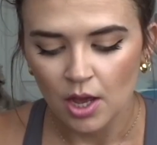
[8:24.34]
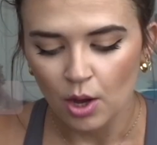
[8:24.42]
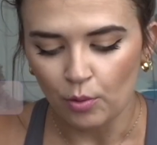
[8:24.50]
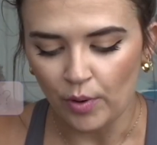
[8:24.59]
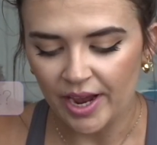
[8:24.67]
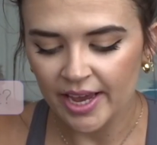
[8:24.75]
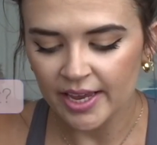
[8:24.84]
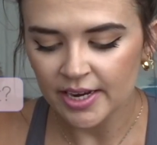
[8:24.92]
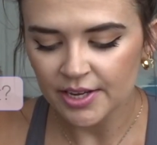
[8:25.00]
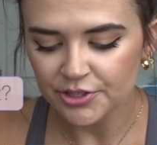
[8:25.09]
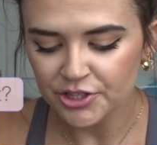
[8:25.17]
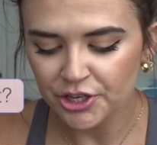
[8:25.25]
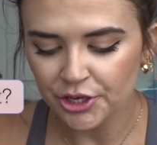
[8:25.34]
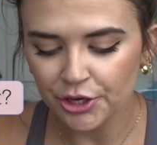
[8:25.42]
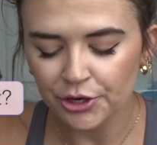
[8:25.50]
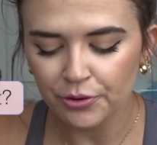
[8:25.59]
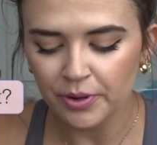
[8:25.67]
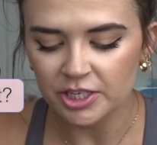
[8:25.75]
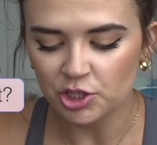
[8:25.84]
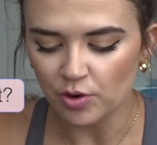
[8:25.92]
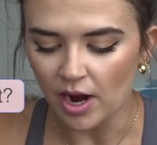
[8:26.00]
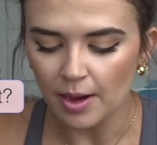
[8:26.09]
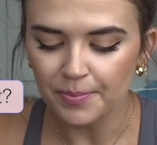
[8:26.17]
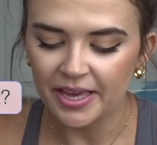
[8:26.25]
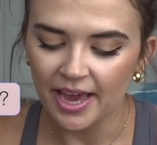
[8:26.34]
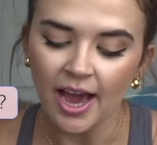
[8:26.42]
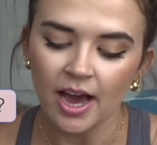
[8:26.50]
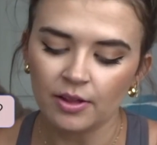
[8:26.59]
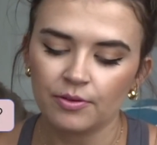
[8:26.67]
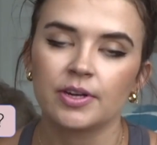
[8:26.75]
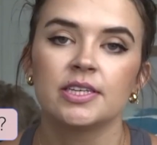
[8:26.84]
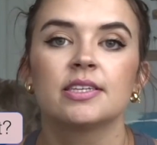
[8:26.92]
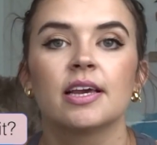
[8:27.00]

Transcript: When to drop calories